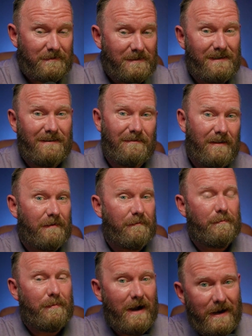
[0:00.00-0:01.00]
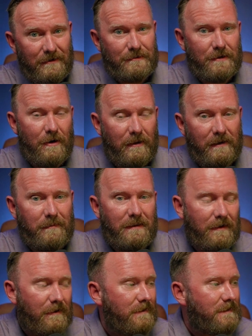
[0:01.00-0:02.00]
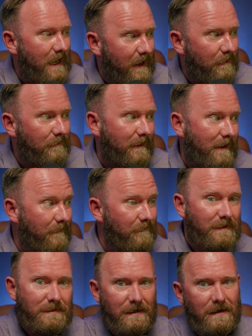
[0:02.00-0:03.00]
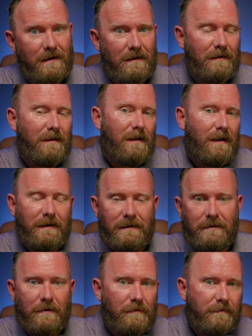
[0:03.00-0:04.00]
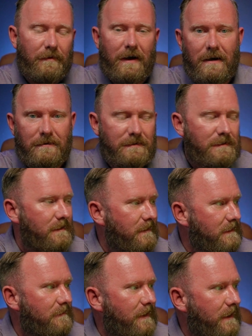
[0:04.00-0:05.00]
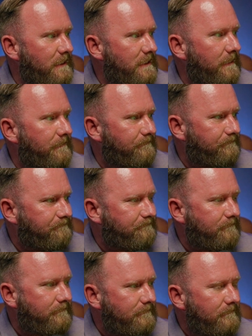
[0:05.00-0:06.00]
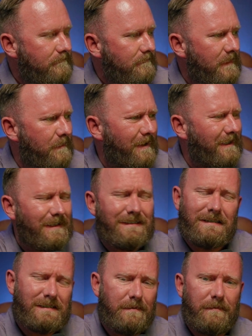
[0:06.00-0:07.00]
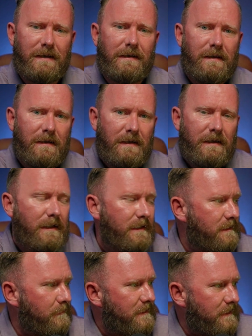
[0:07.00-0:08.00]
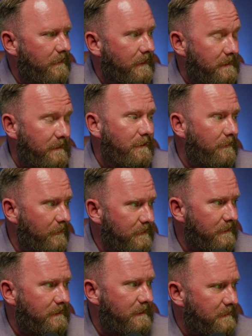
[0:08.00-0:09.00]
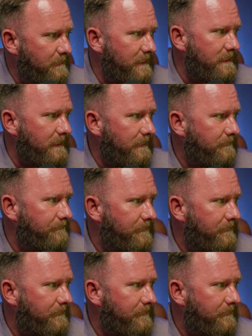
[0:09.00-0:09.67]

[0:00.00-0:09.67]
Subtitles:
I'm seeing a lot of buyers calling me that are in town. Like, I'm visiting, I need to go look for houses and things of that nature. But it doesn't seem like it's materializing. Universal seems busy.